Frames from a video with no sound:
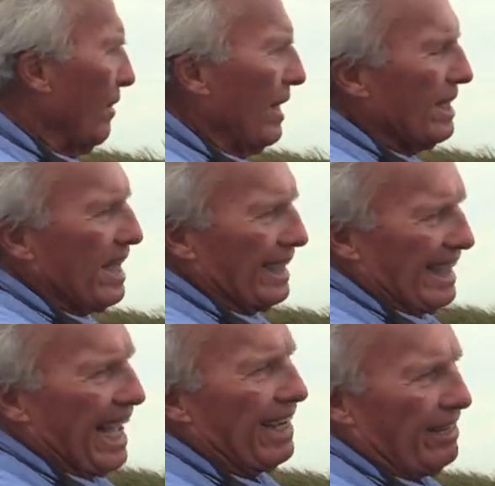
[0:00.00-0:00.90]
things like
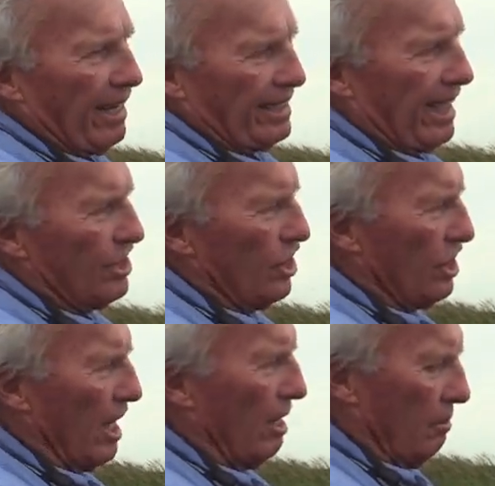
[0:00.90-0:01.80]
that at night. That's
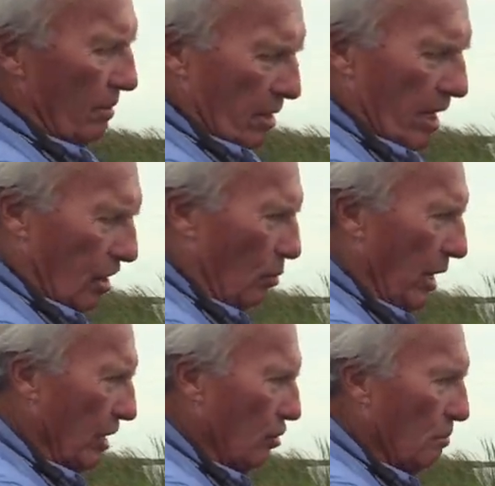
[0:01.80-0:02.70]
just kind of the
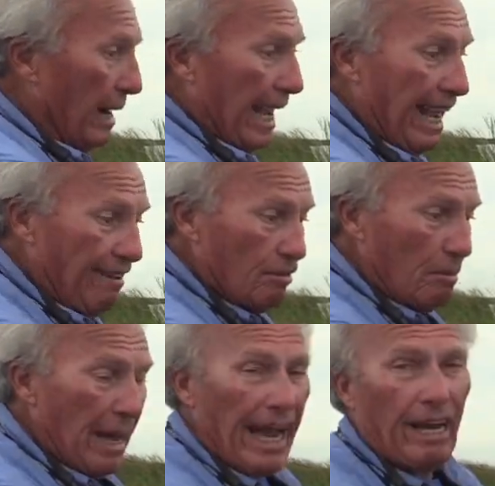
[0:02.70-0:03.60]
way I do. But I have the
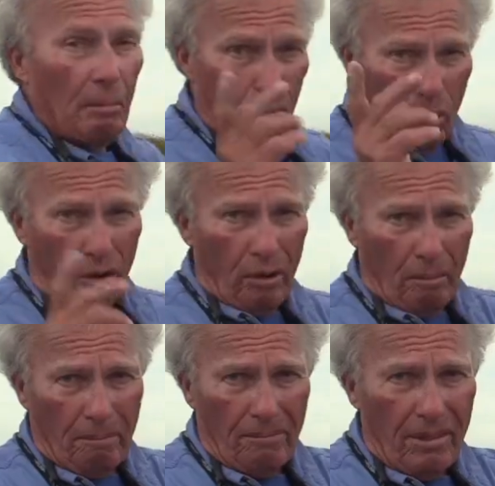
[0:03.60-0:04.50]
backup
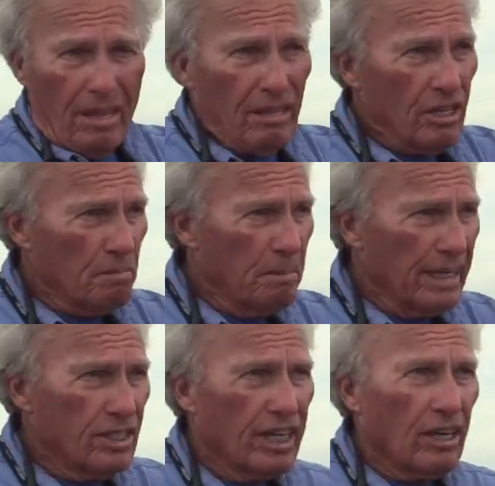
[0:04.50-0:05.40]
worm, this
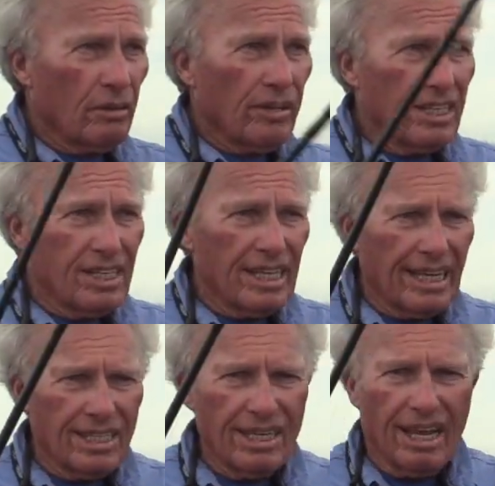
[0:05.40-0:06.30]
big Cinco. Now
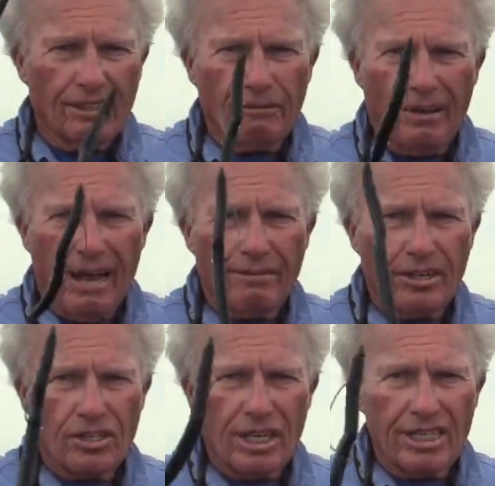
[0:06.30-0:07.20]
that's not the
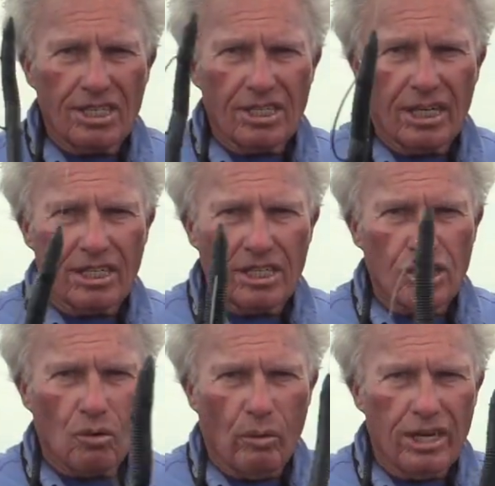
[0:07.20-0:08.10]
5-inch, that's the
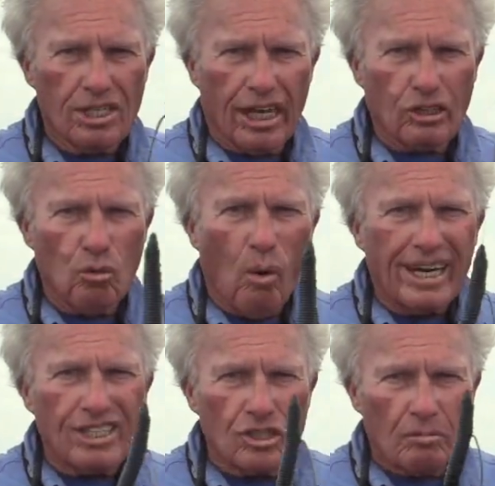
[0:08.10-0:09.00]
6-inch. It weighs like
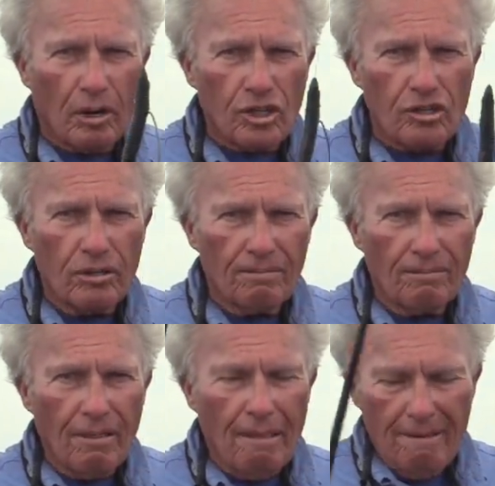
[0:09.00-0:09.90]
twice as much.
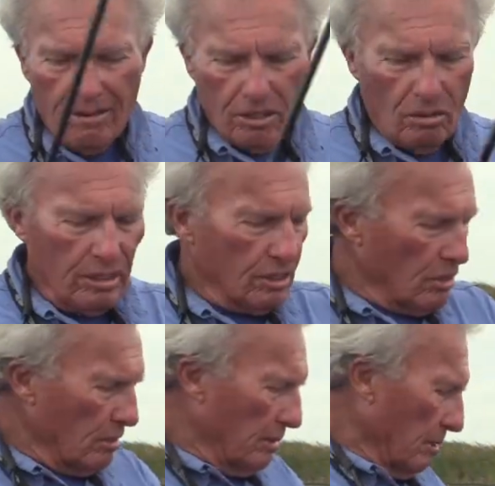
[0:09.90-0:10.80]
So it's
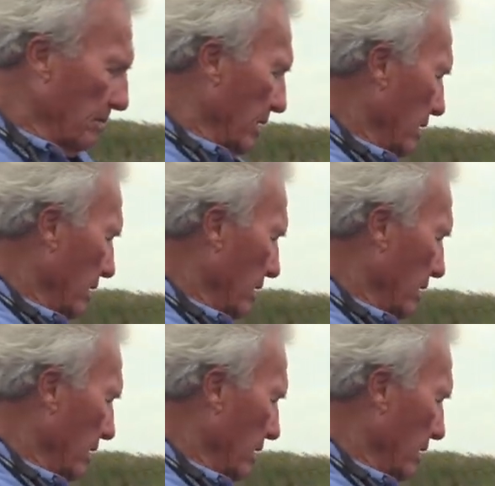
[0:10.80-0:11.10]
gonna be a big